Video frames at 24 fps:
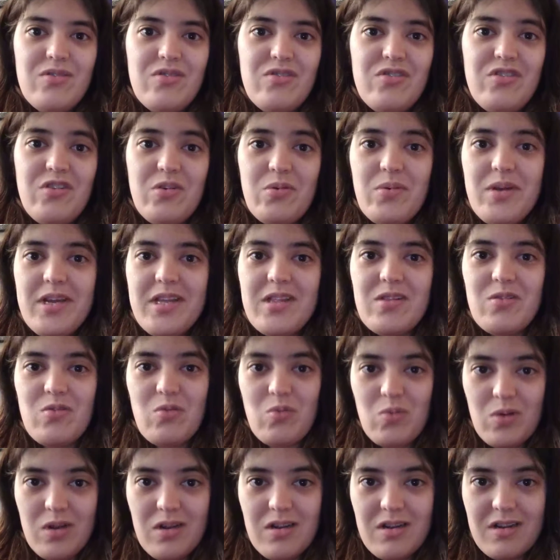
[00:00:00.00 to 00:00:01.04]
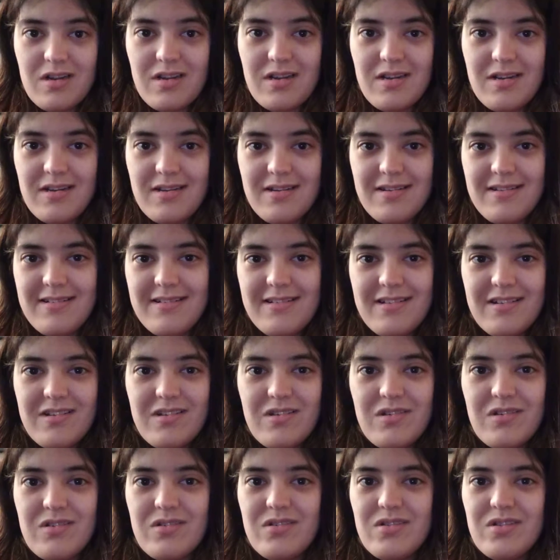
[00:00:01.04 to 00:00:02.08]
doing the work,
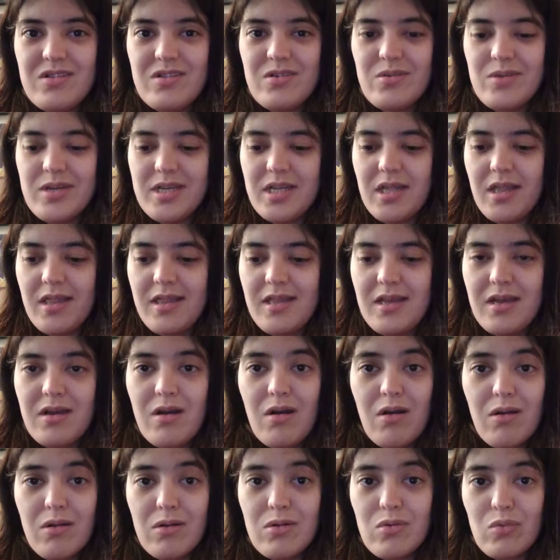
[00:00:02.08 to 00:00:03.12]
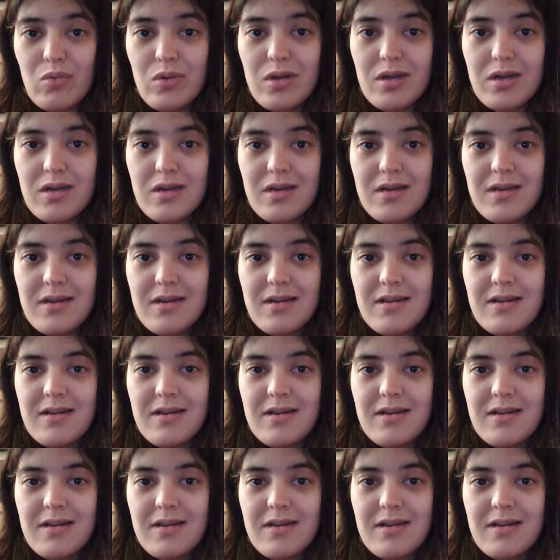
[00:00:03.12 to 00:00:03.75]
doing the hard work.